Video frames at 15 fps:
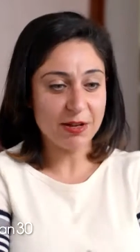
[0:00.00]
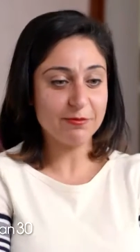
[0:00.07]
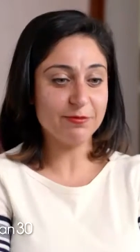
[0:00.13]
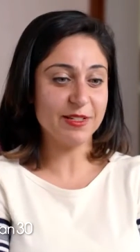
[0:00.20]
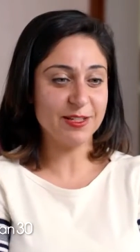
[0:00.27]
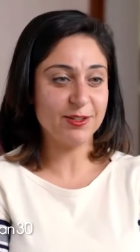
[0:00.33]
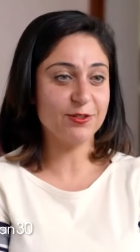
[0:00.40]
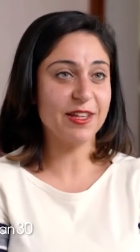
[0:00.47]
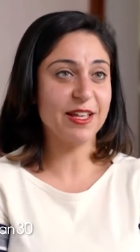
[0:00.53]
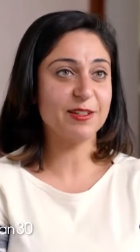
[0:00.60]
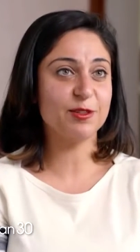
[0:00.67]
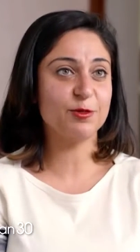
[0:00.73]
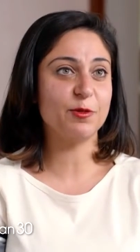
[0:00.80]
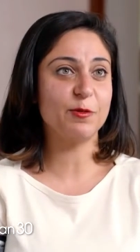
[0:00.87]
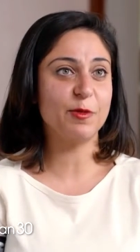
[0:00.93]
jump into that
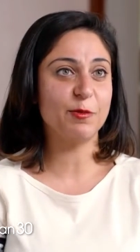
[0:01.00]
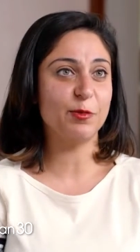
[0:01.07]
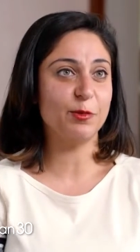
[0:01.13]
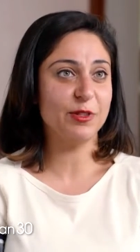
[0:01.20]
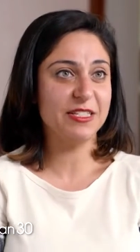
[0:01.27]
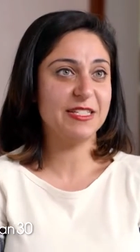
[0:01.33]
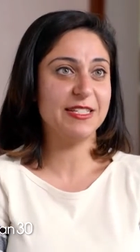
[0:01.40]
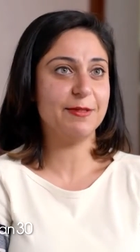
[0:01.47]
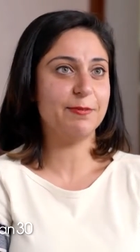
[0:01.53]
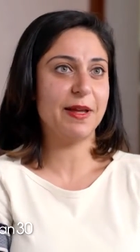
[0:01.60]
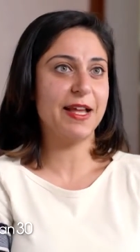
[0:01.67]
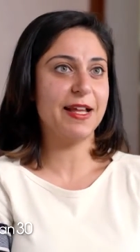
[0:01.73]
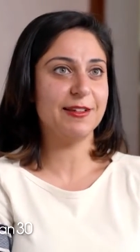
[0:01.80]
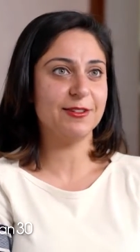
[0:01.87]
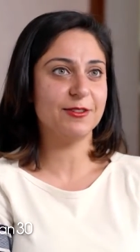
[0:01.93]
swimming pool and deep
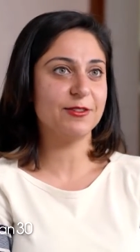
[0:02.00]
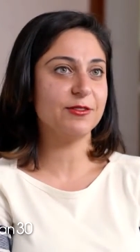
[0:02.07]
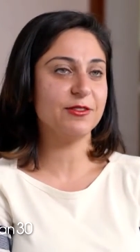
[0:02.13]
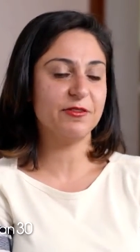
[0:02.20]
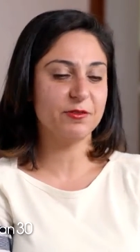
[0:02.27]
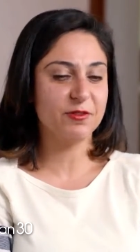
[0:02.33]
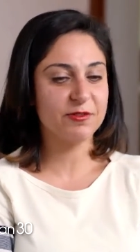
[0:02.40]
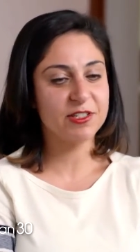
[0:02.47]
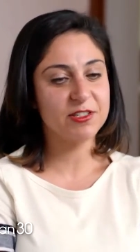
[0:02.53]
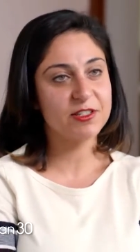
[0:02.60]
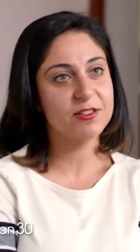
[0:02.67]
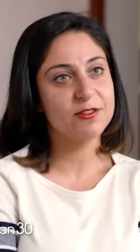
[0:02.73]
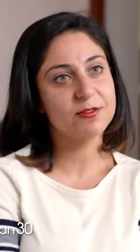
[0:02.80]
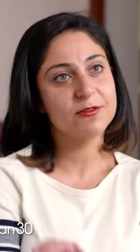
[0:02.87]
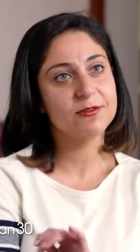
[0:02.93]
end, you know? Everyone wants
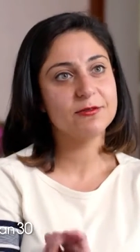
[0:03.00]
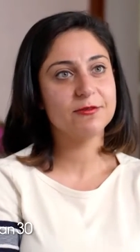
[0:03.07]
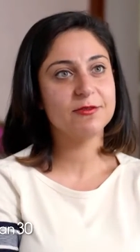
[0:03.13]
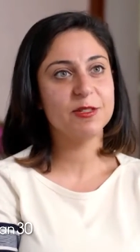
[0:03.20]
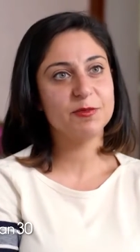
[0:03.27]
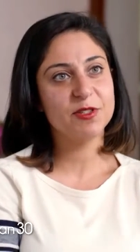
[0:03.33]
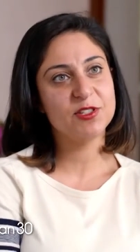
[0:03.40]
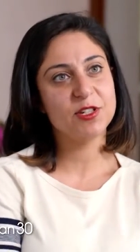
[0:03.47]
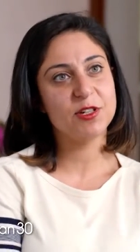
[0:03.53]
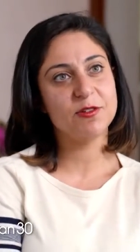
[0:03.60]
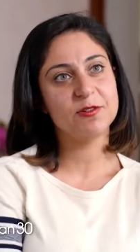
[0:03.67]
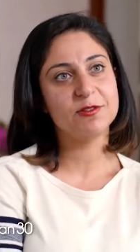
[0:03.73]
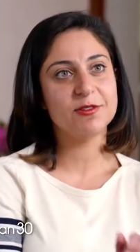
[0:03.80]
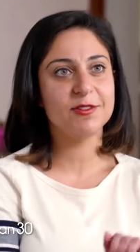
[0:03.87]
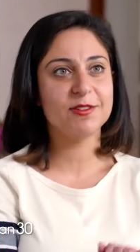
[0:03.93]
just to dip their
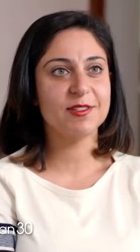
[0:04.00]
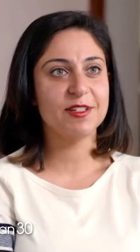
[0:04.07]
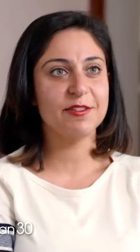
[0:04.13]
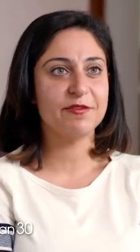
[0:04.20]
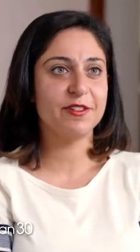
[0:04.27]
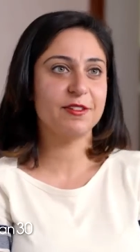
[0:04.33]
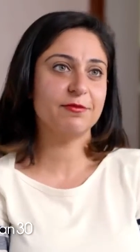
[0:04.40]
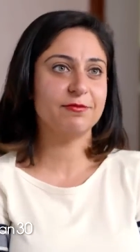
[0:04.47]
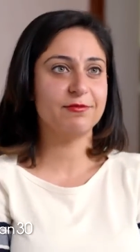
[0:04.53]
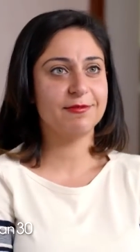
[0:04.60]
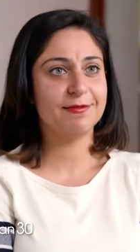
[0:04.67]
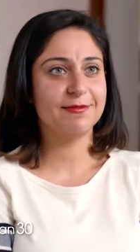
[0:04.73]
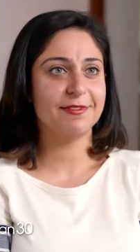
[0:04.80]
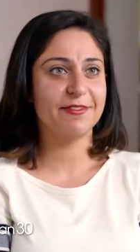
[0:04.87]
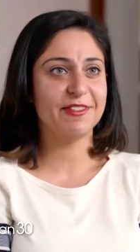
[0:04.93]
toes, see if
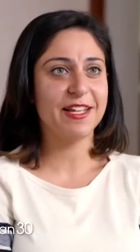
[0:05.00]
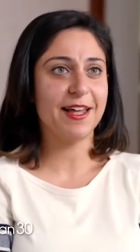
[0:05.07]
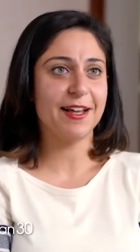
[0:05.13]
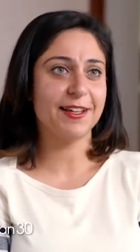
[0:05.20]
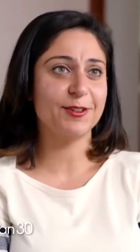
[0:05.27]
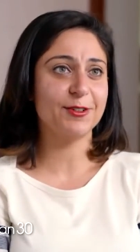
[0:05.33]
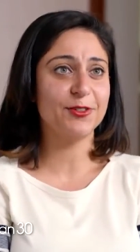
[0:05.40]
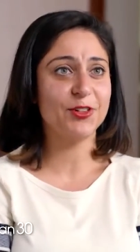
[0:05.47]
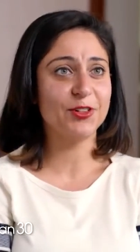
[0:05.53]
they like it or